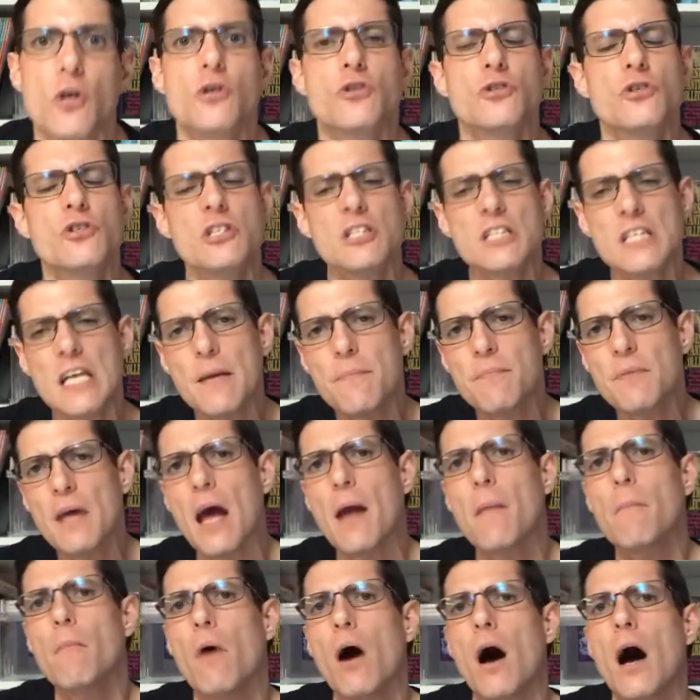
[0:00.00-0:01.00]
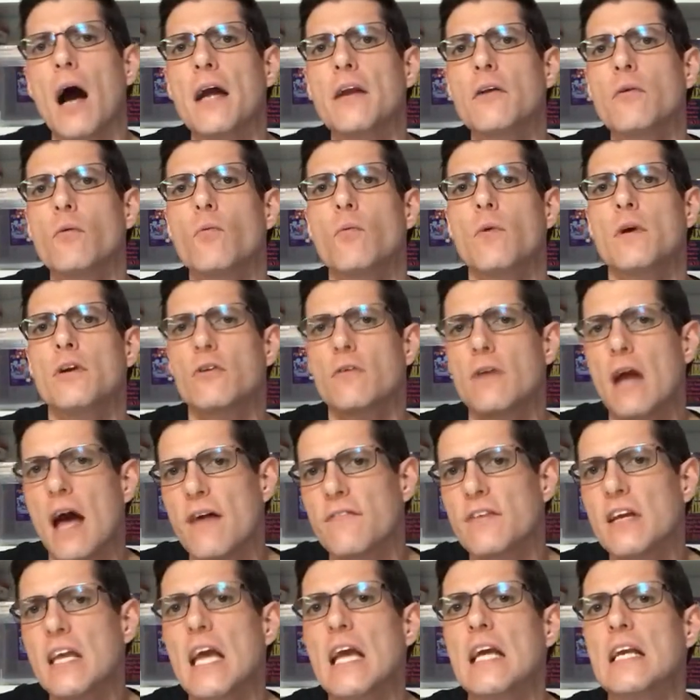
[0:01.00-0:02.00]
So just keep that in mind when you're
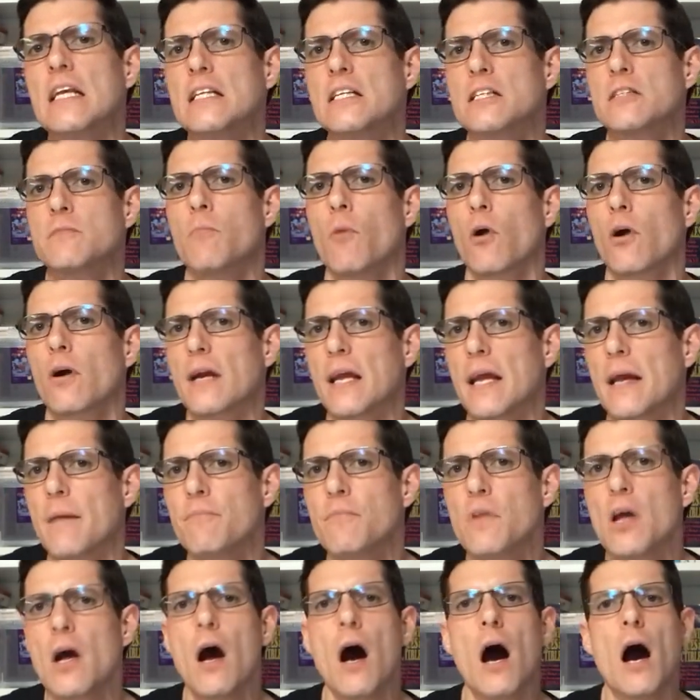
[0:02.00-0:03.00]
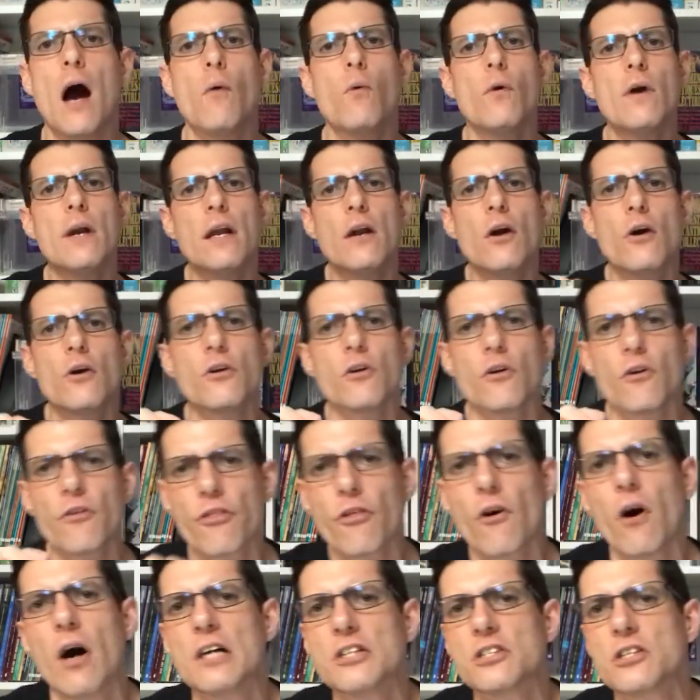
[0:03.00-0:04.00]
navigating this market. I want to know your
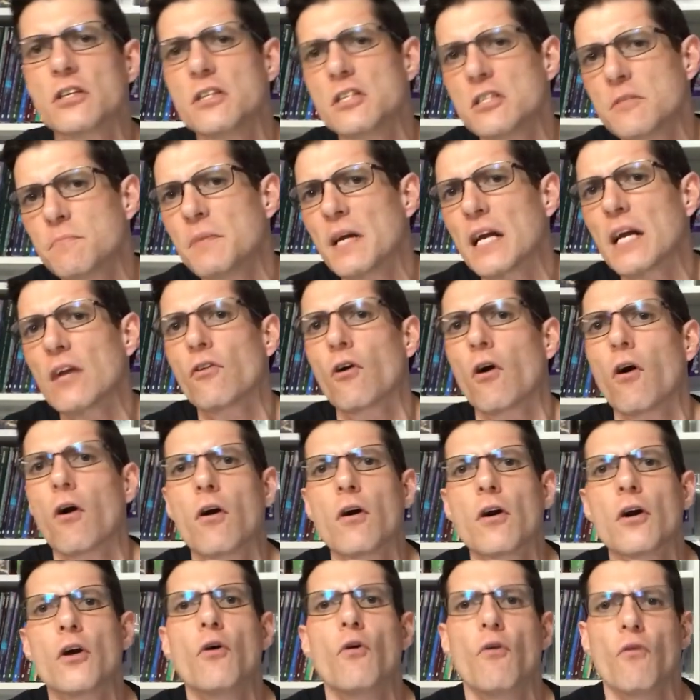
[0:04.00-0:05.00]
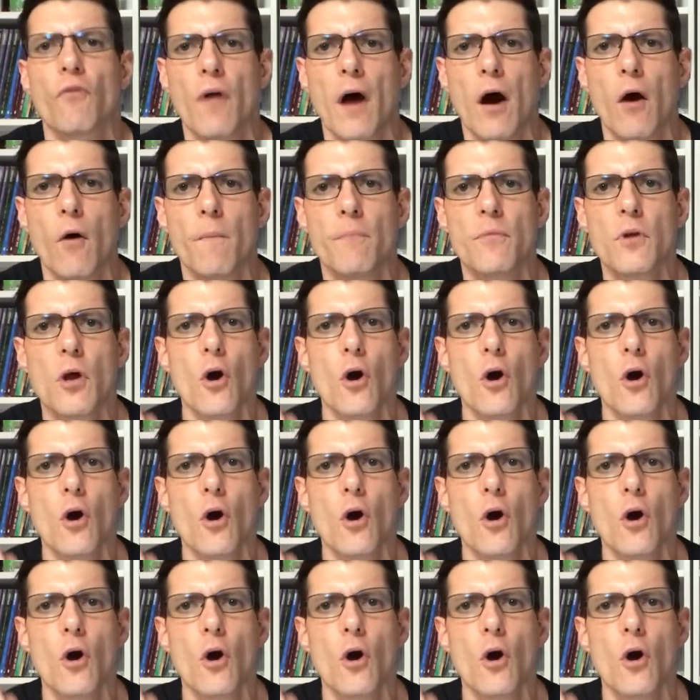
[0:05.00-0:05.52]
thoughts on this particular article, though